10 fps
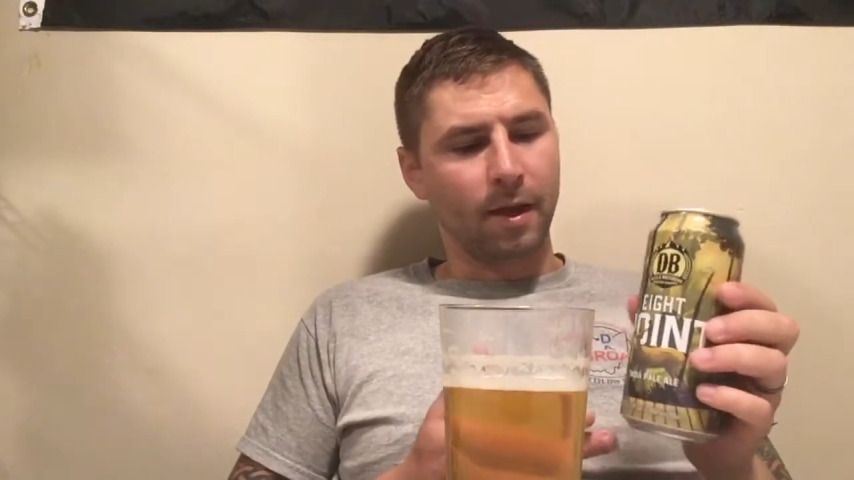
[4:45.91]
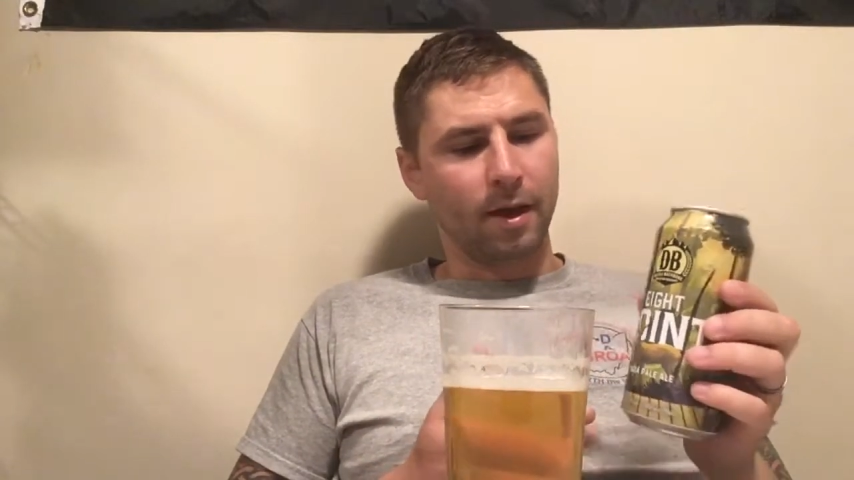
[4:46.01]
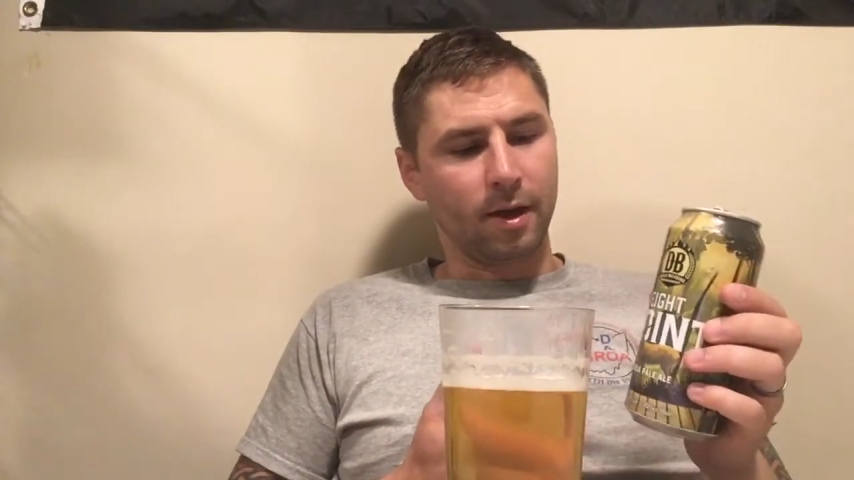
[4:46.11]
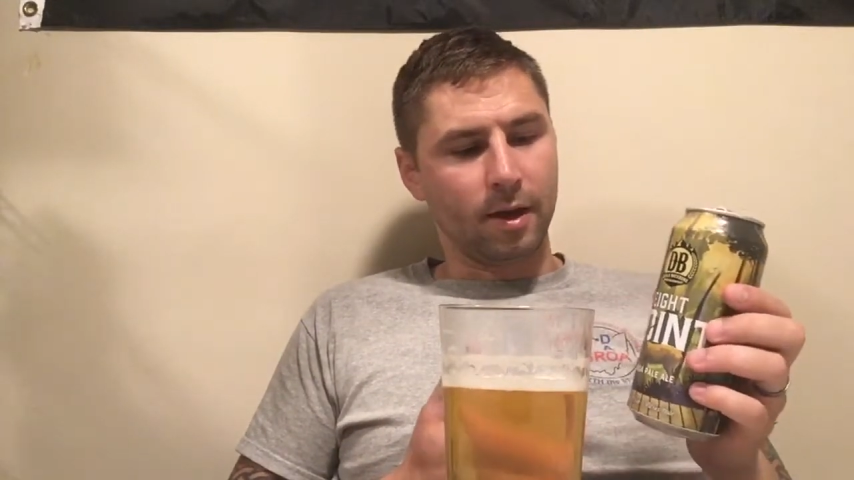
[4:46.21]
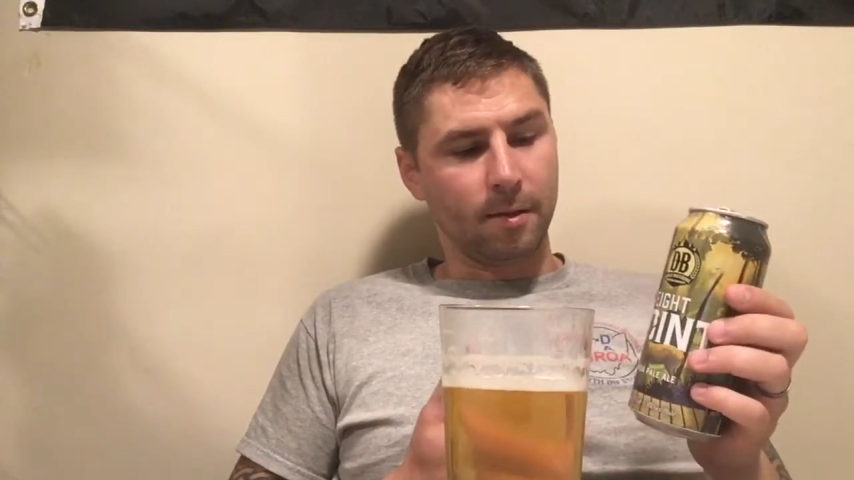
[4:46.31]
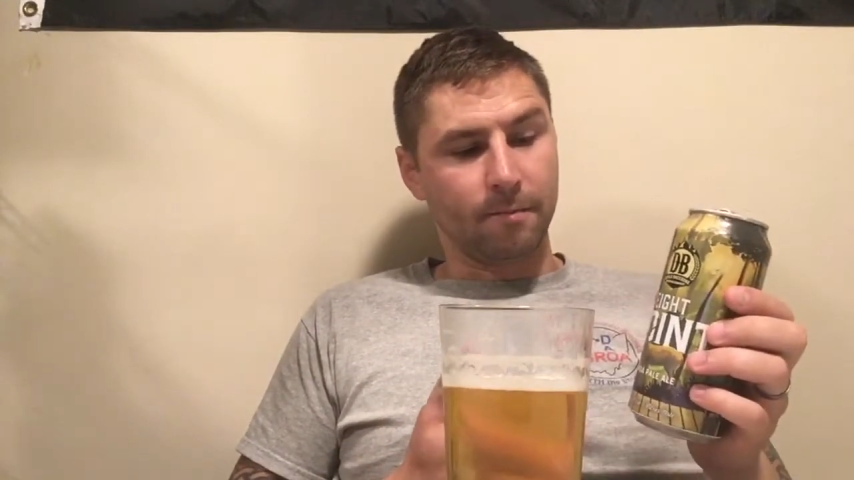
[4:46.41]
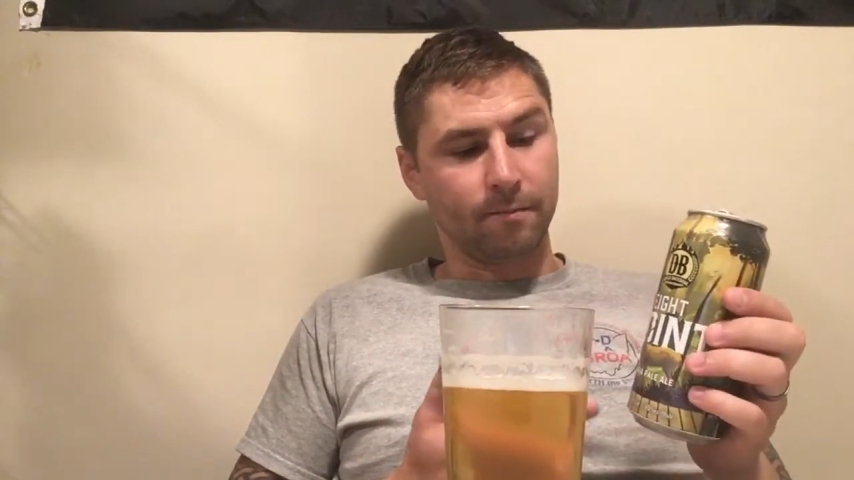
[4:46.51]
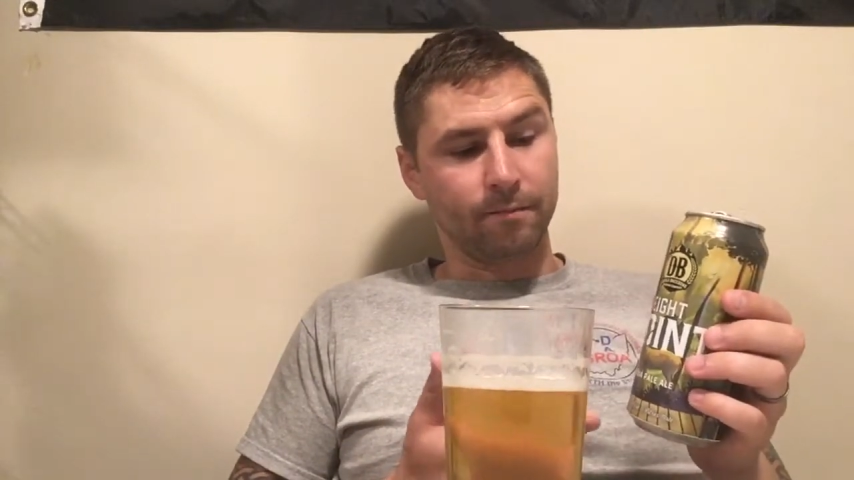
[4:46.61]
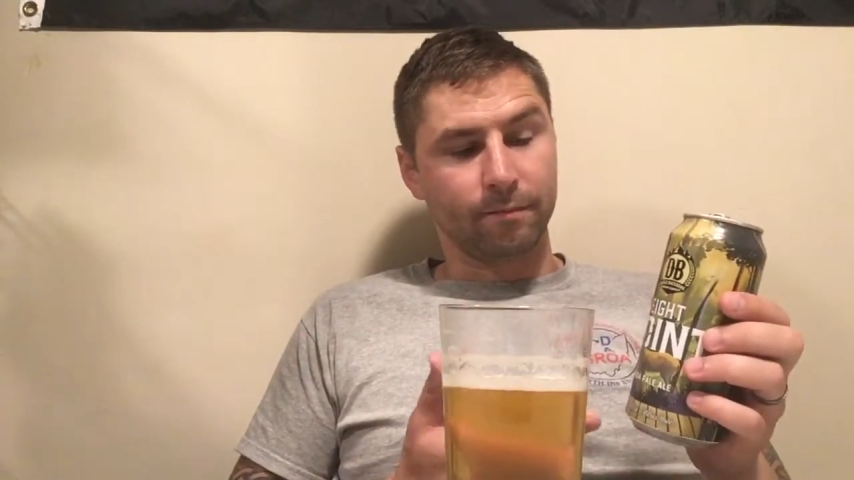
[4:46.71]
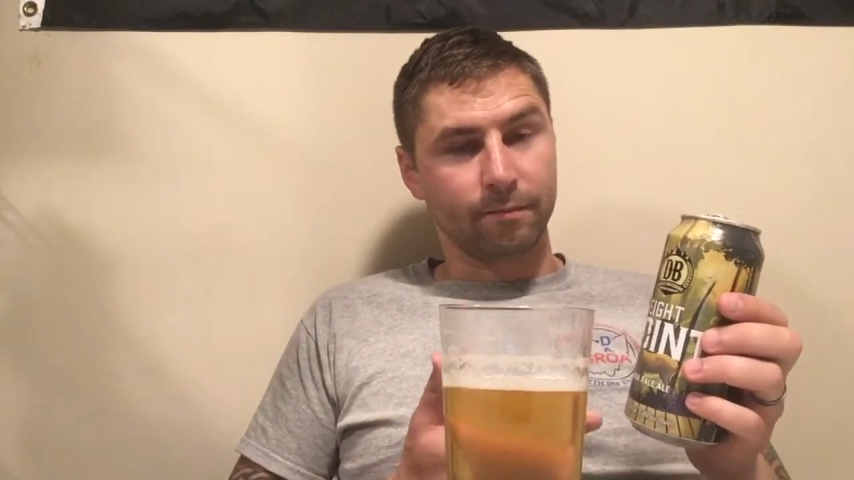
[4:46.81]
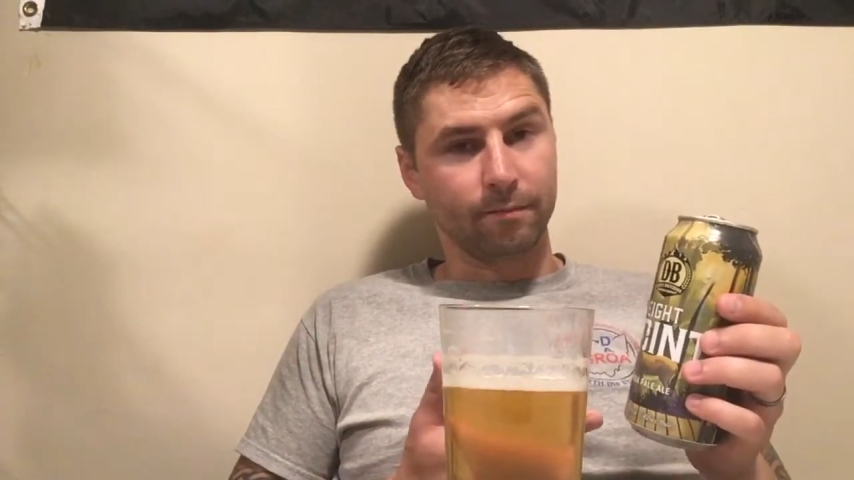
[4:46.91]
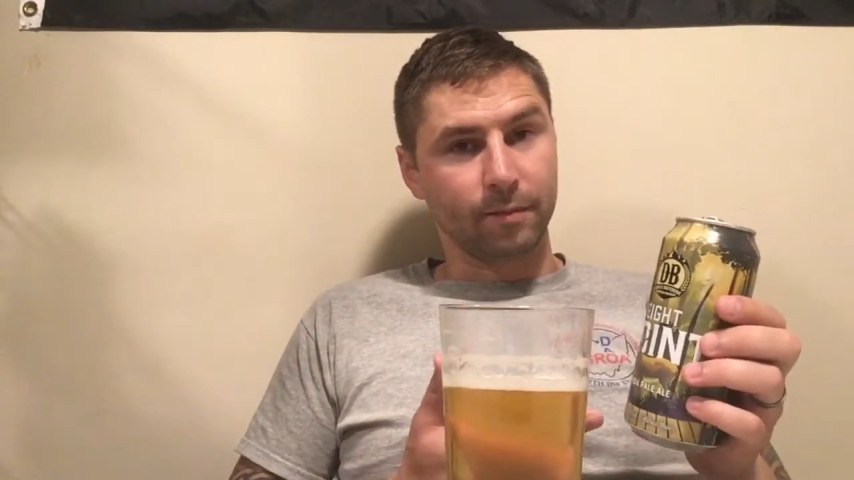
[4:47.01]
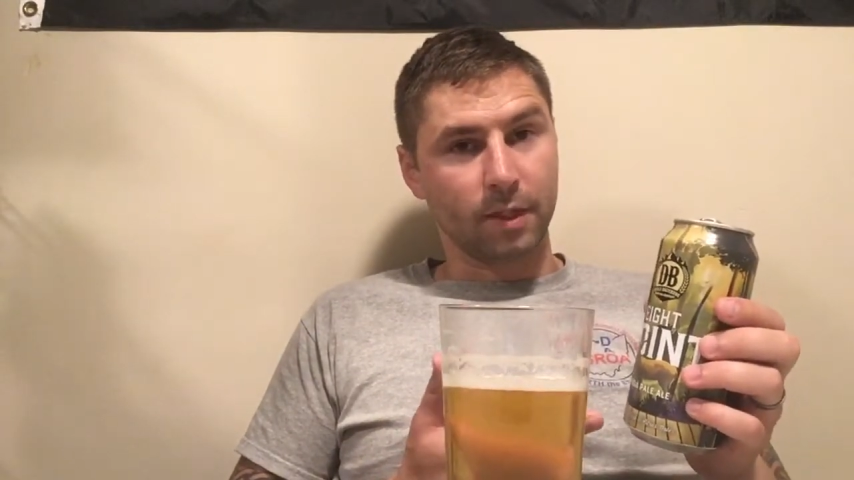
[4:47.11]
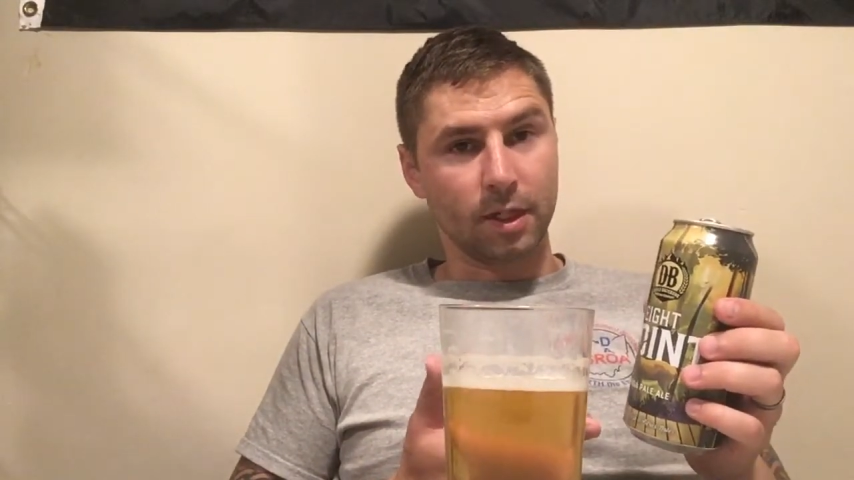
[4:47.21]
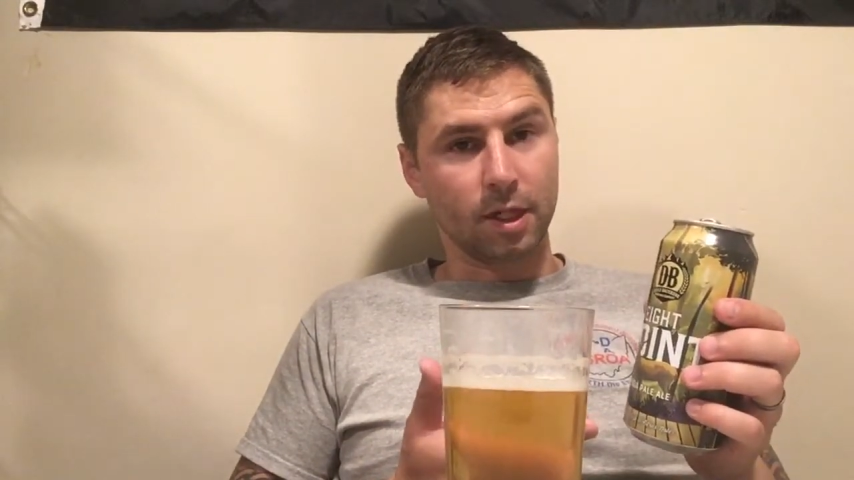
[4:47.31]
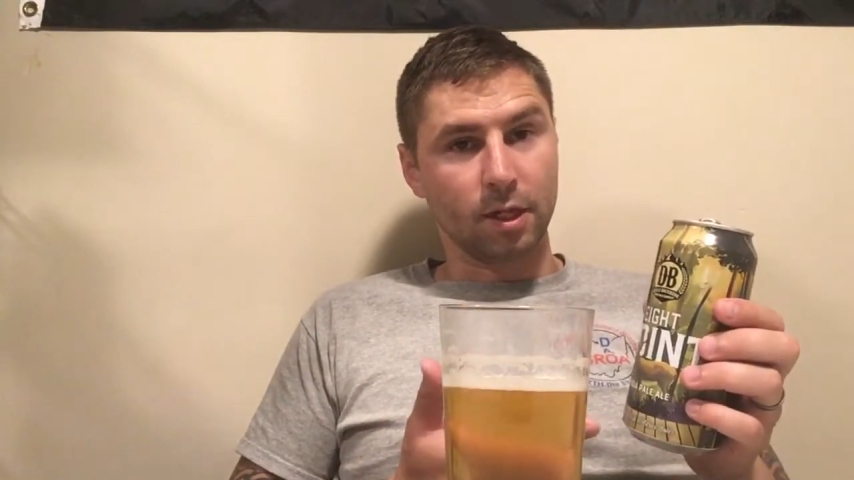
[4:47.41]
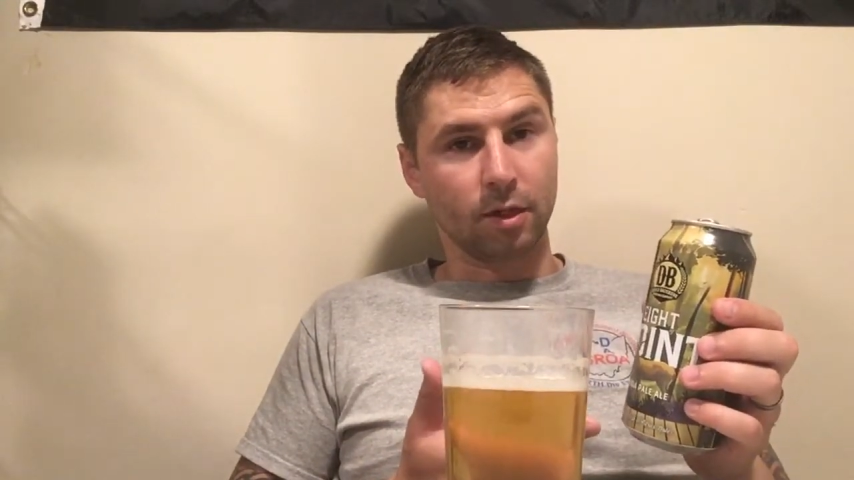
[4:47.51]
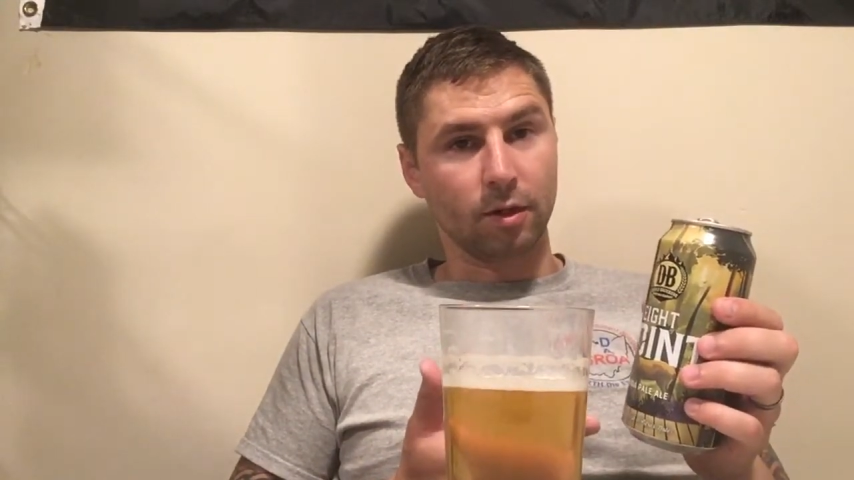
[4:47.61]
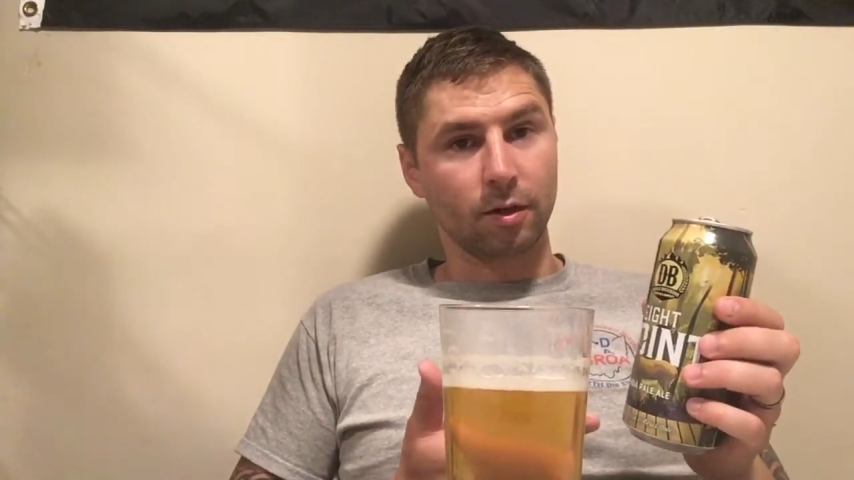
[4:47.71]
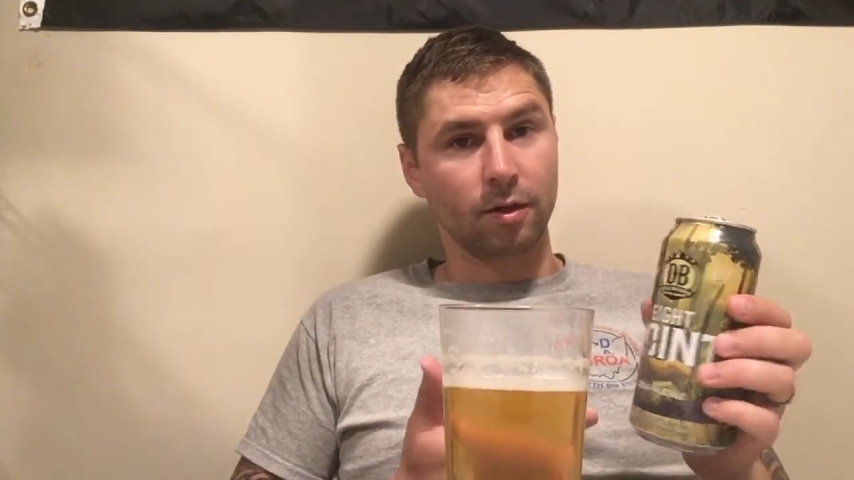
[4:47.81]
um, the
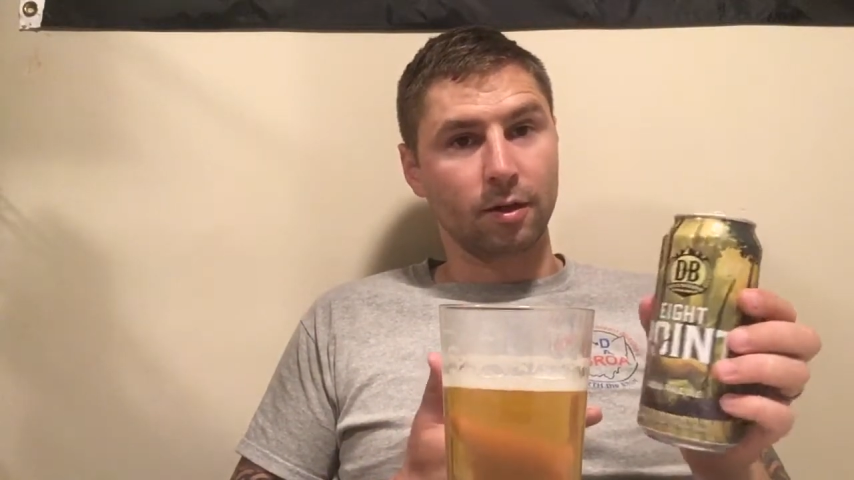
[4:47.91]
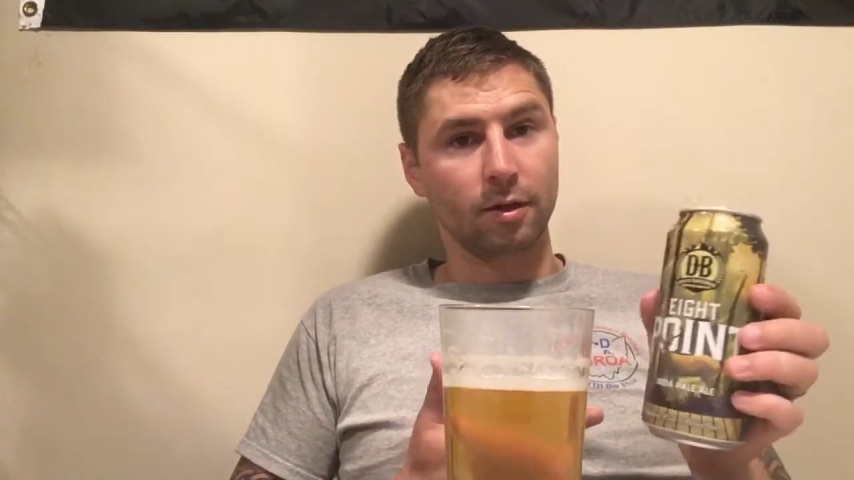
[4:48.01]
deer,